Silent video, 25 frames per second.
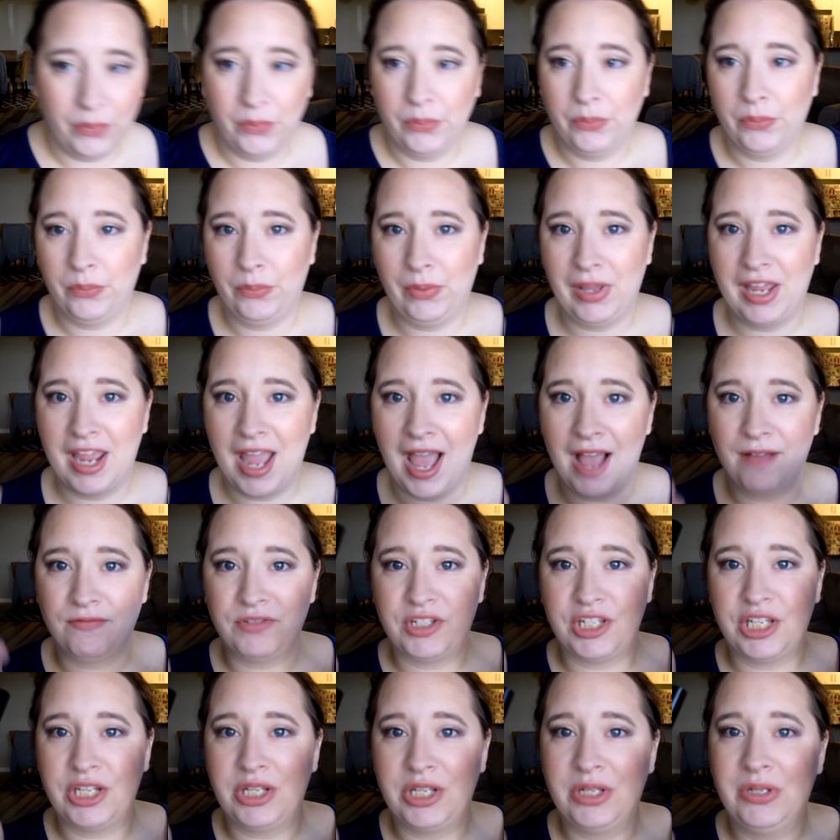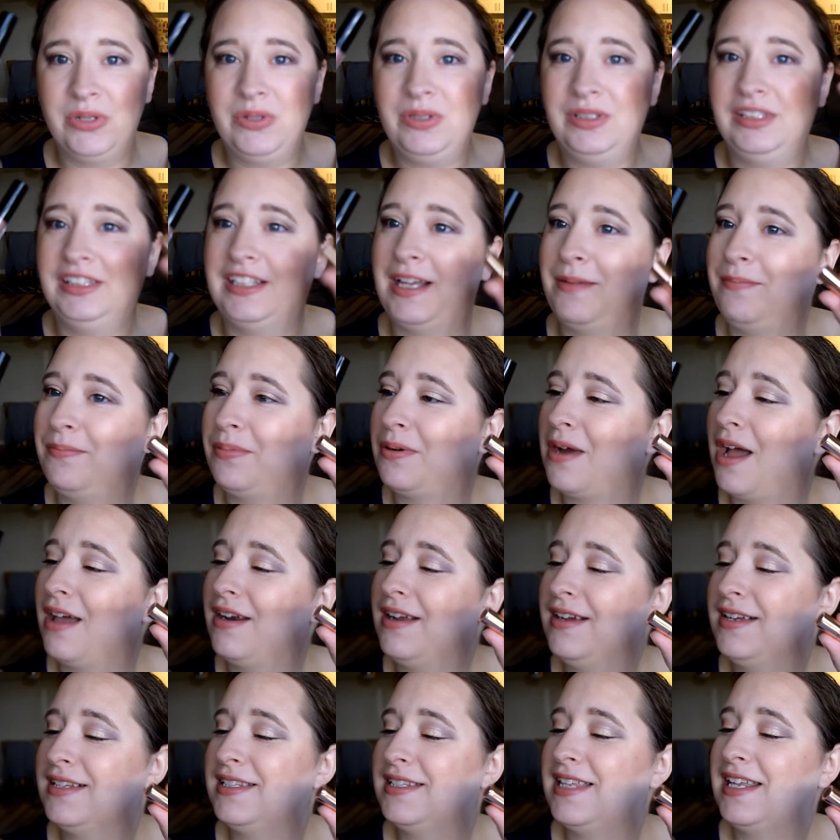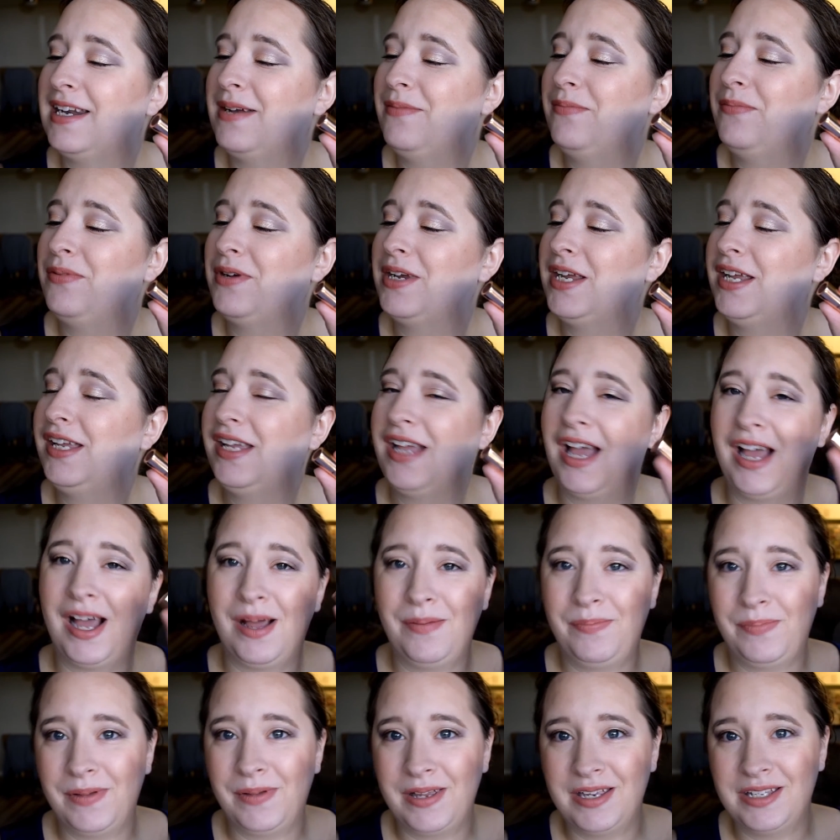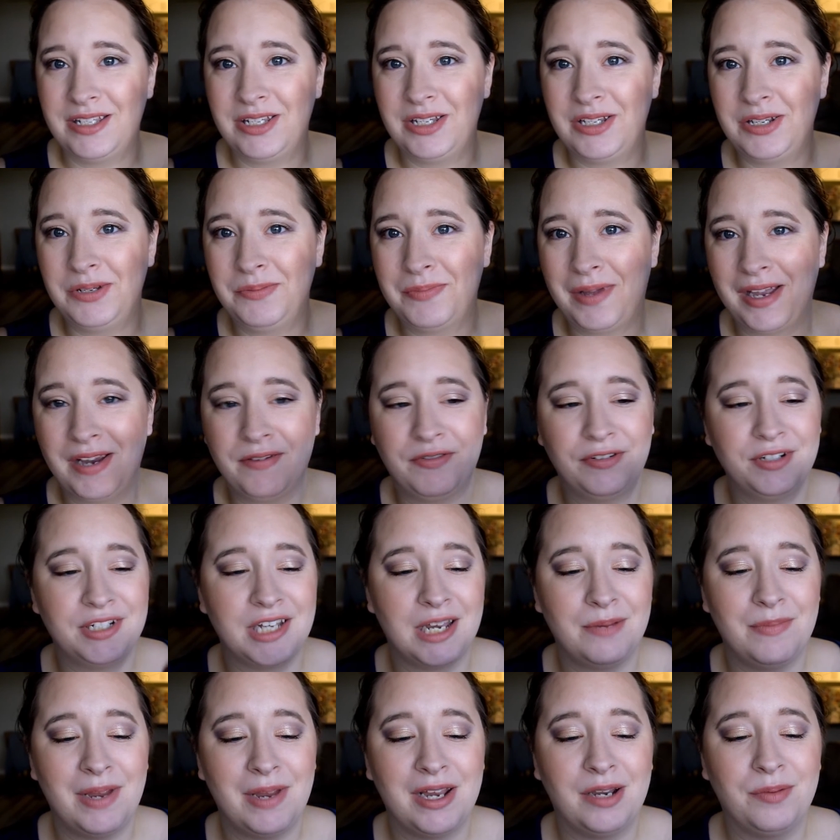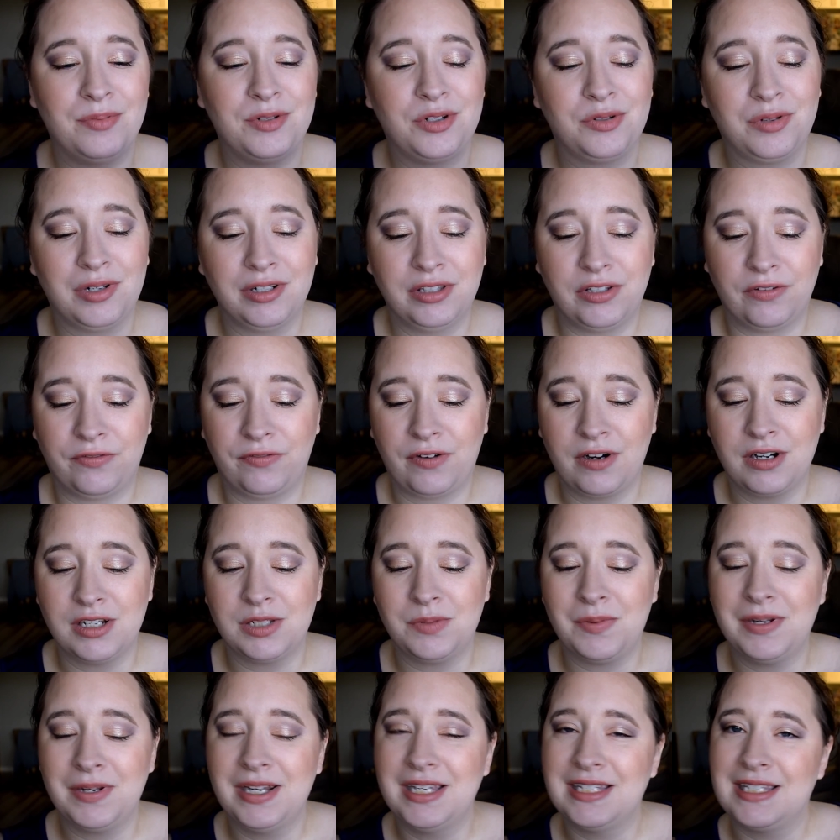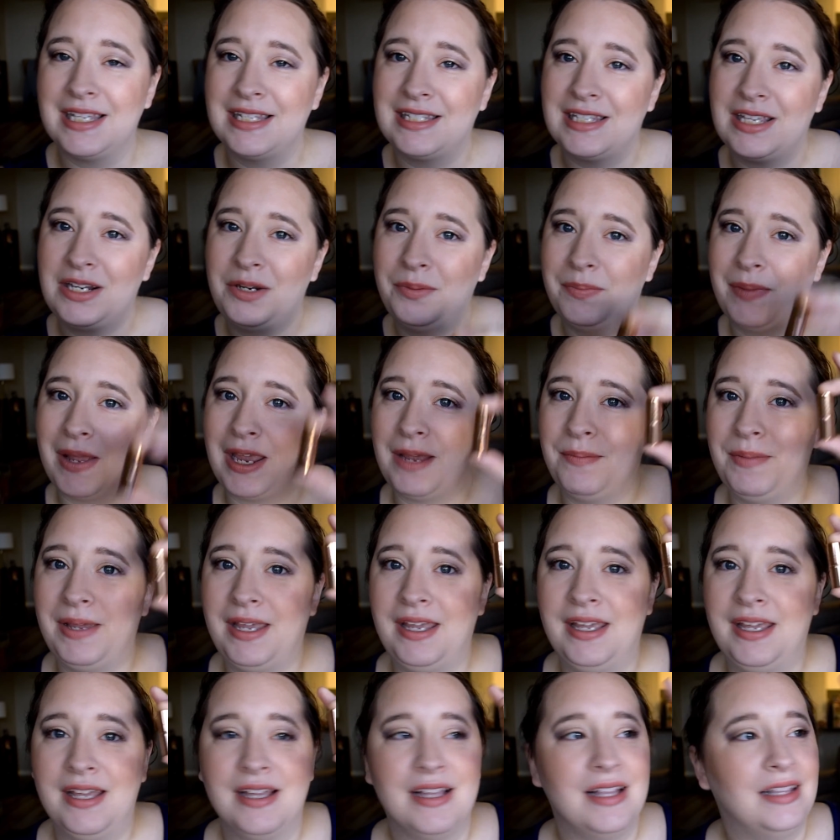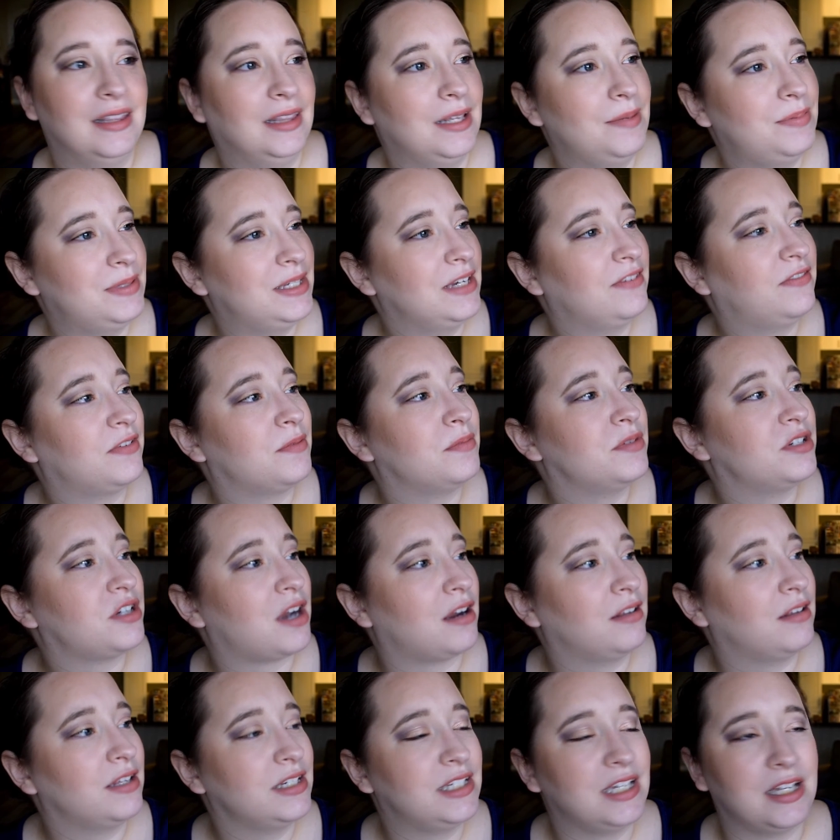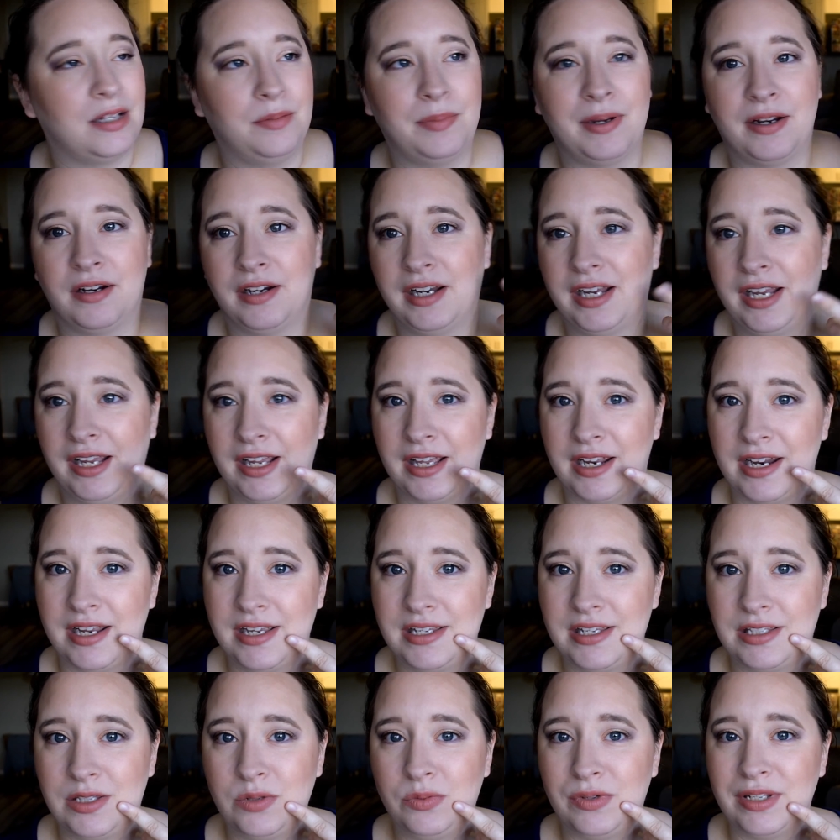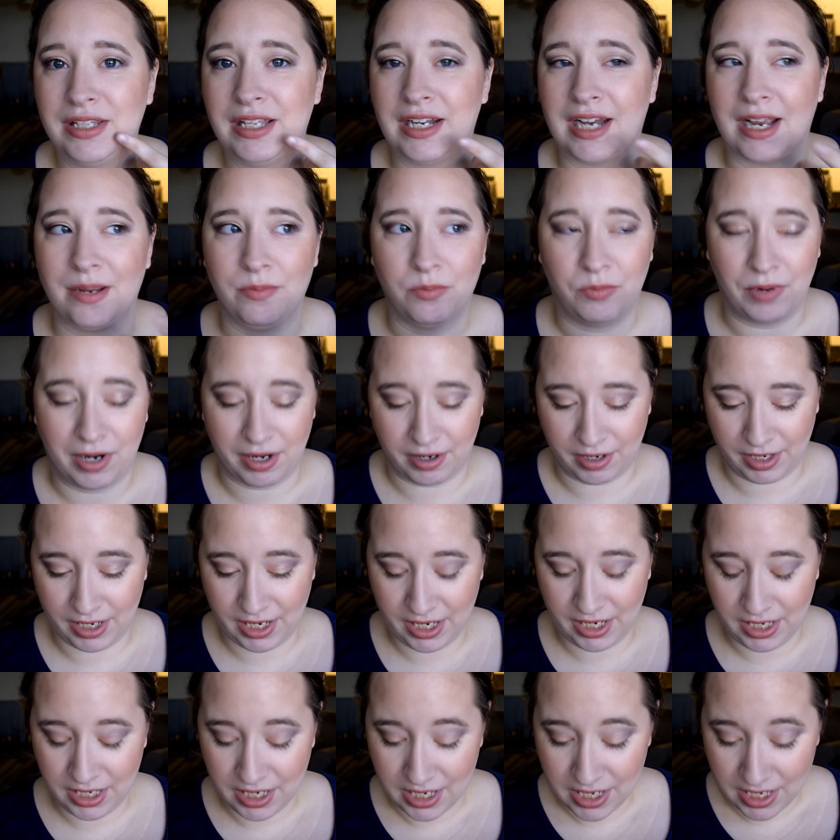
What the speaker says: We have two lip products that I'm bringing up into my everyday makeup drawer. The first one is this little baby lipstick from Charlotte Tilbury. It is the one that I'm wearing.